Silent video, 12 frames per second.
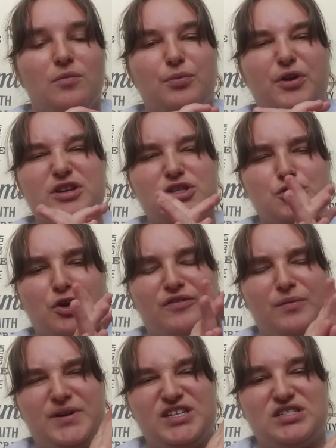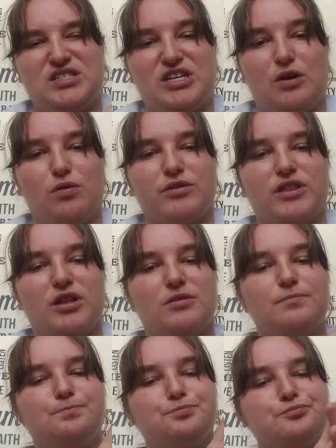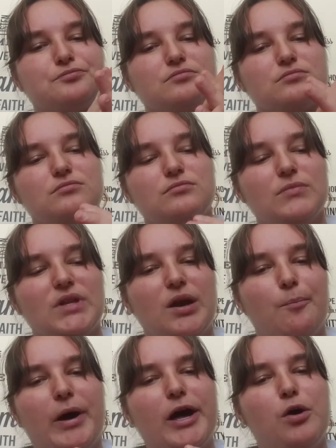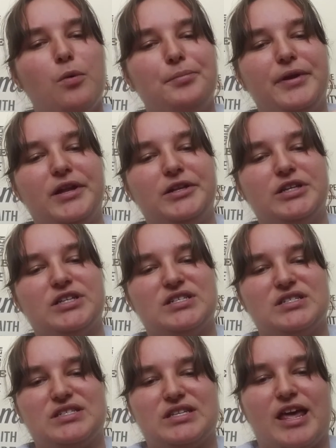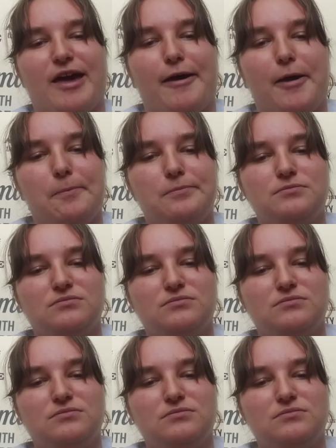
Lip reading: Pretty sure everybody's dealt with it. My opinion is that